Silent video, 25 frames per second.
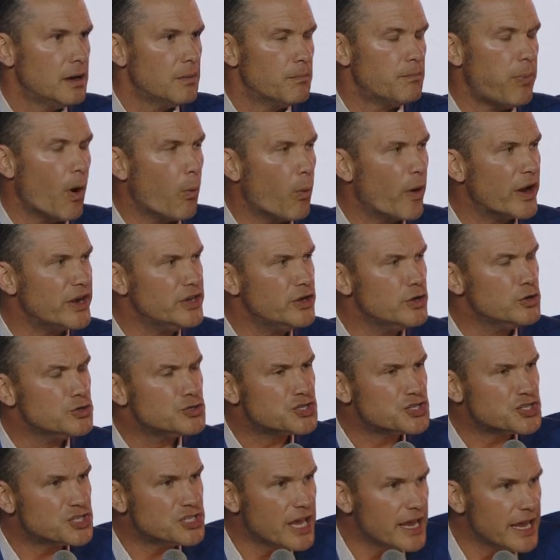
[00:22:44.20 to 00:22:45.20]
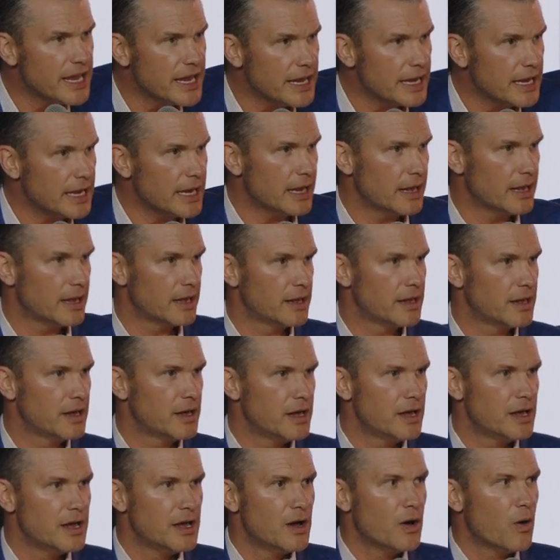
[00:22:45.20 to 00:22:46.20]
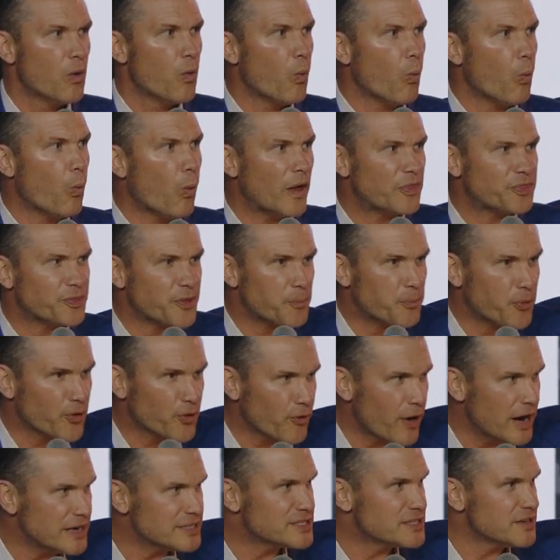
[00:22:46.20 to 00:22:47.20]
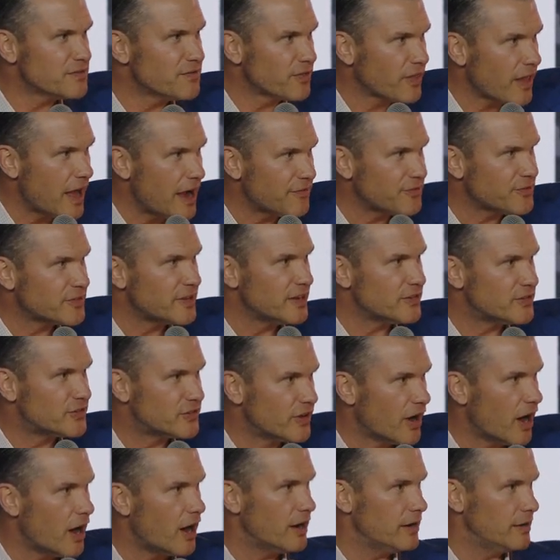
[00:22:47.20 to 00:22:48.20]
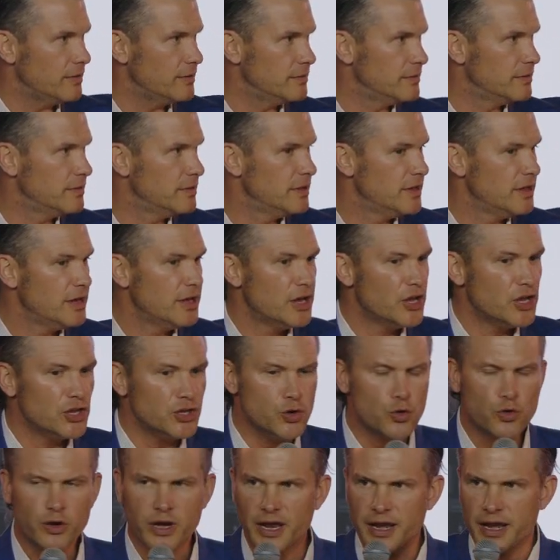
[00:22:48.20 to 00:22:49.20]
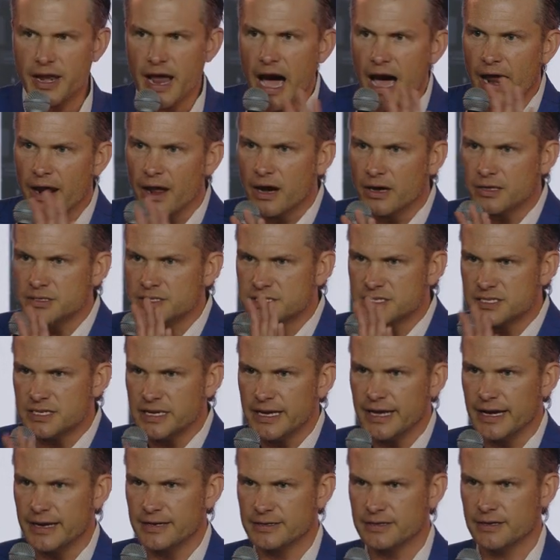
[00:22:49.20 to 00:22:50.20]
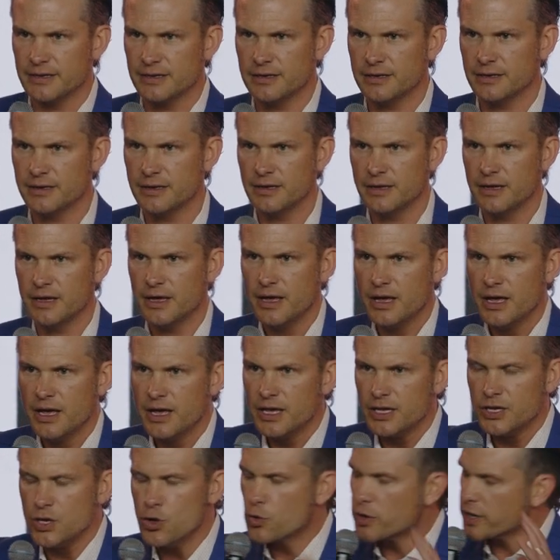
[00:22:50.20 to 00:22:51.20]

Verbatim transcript: But when you see what the progressive left has done, you cannot unsee it. You